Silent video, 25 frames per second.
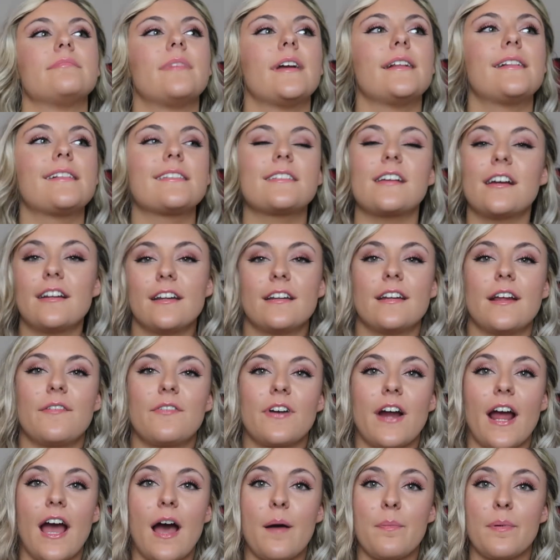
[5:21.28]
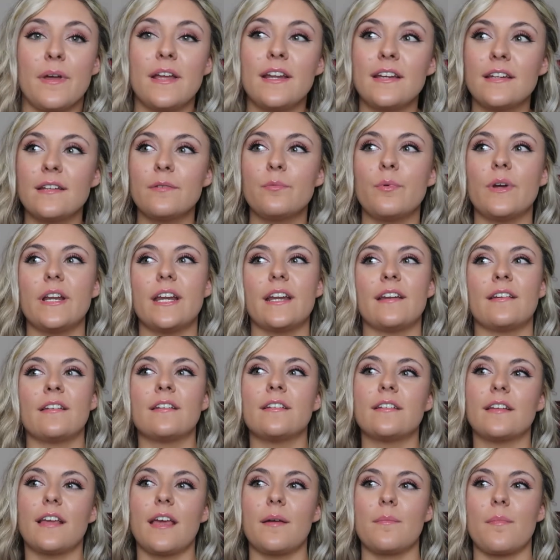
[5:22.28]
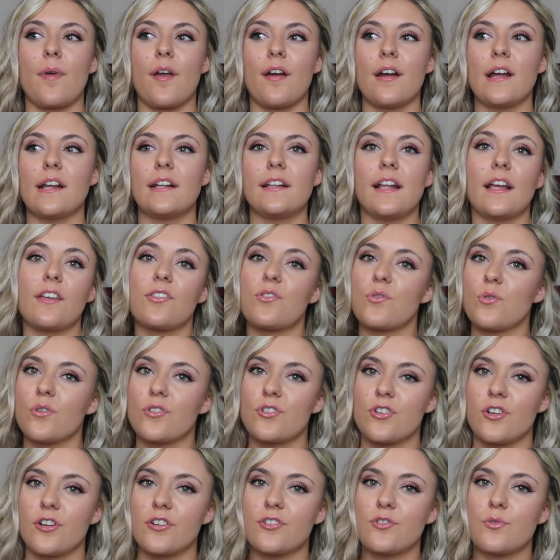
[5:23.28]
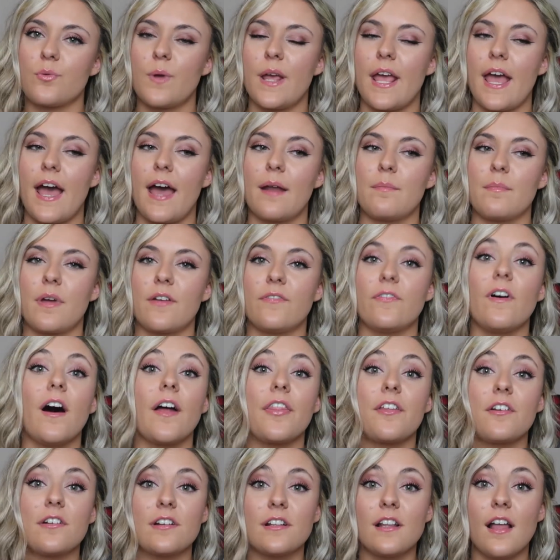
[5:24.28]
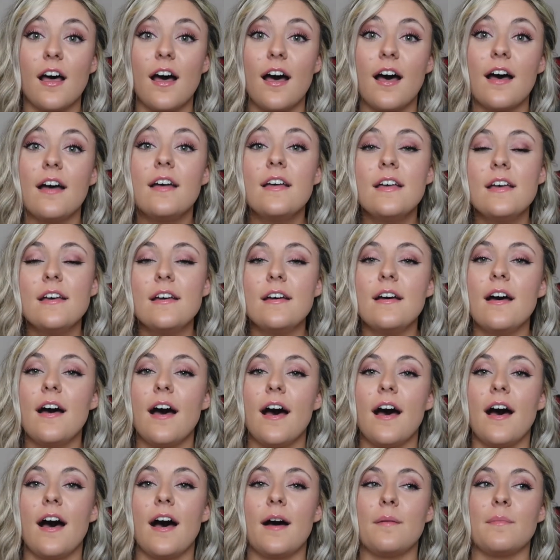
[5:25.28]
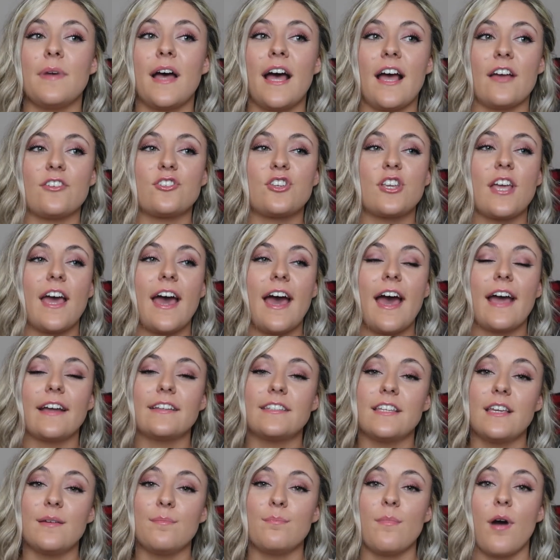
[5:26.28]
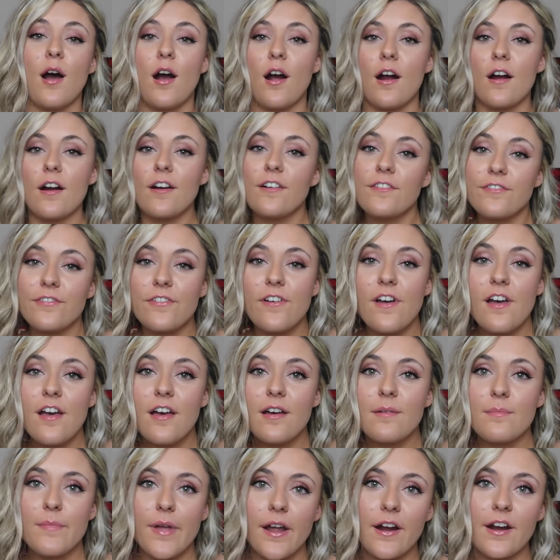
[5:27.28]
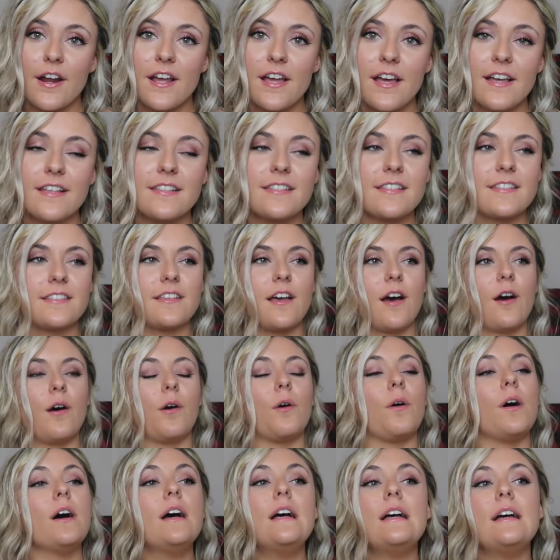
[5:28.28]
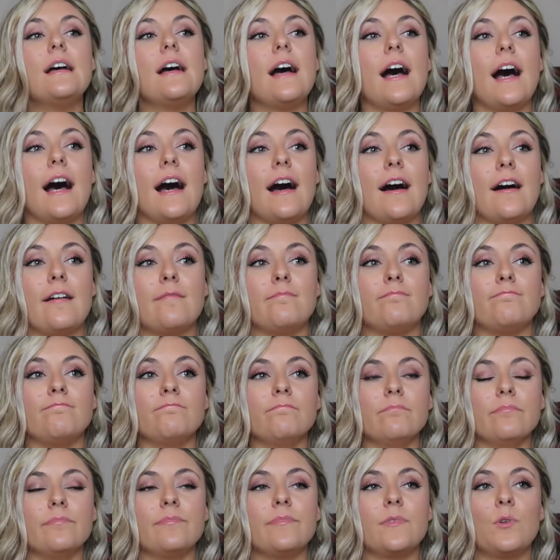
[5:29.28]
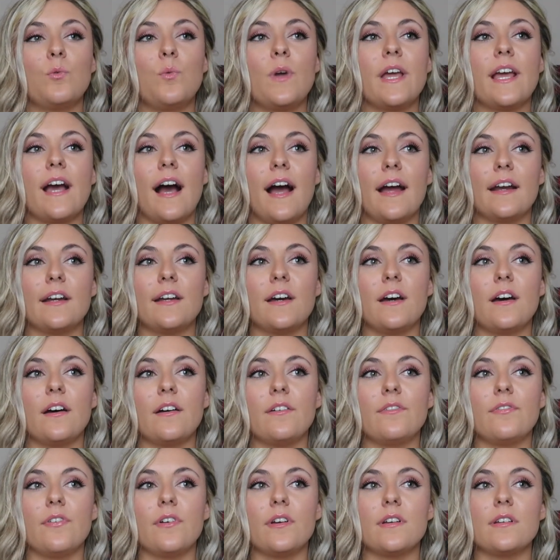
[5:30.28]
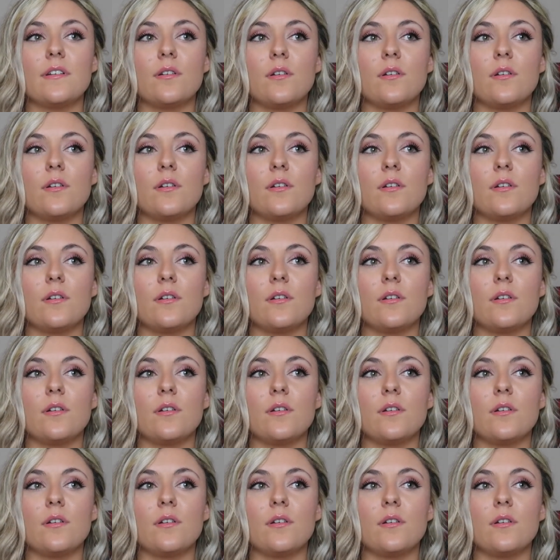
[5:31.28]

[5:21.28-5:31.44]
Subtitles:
it just kind of never happened. We didn't get married like through a church. We had my father-in-law, hashtag Team Marv, marry us. So we kind of